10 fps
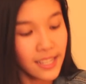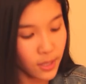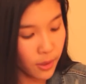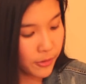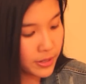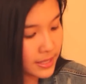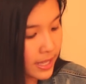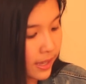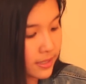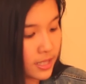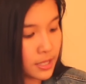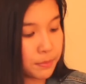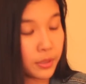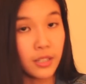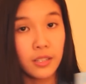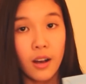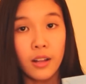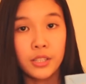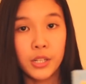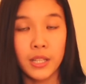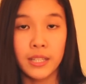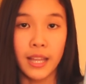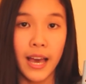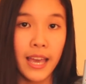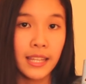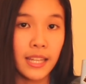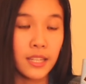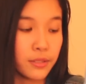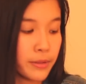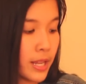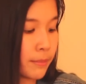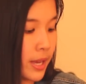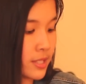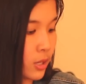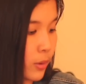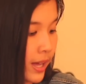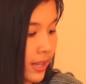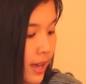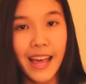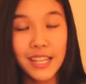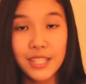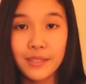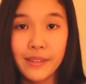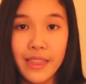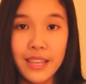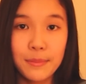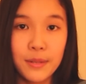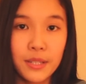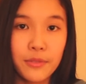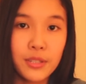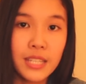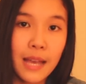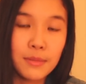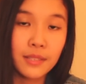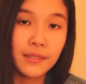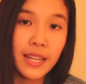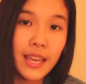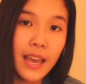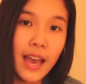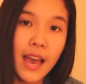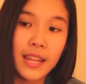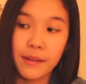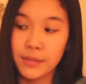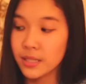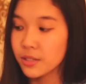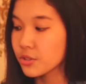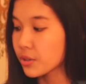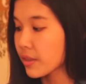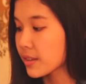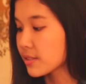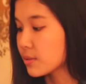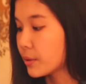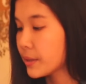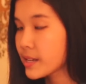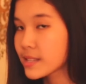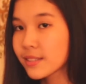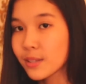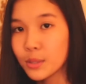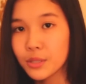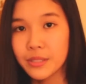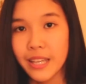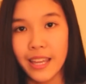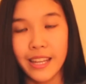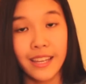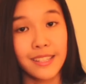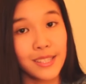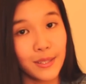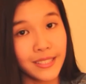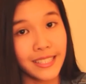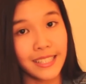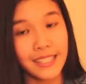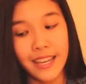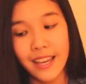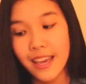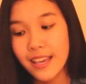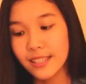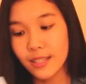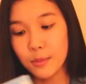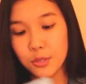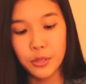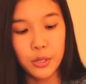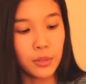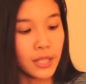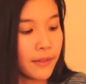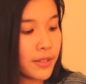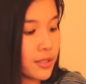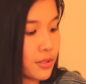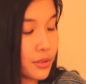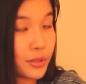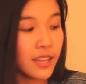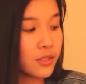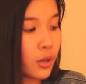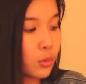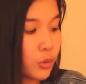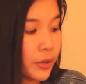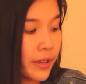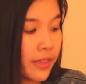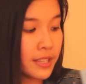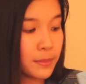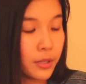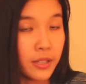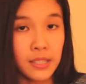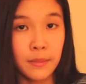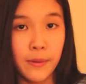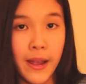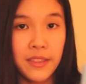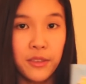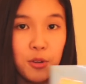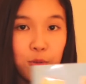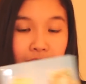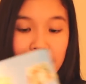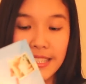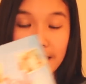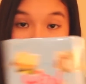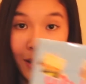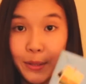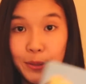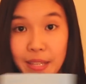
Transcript: So the first thing is this book called Girl Online, and it's written by Zoella. I actually read this book a few times already, and I really enjoyed the story. It's so entertaining and so addicting, so I'm sure you will love it too. And don't worry, this book is the brand new one, so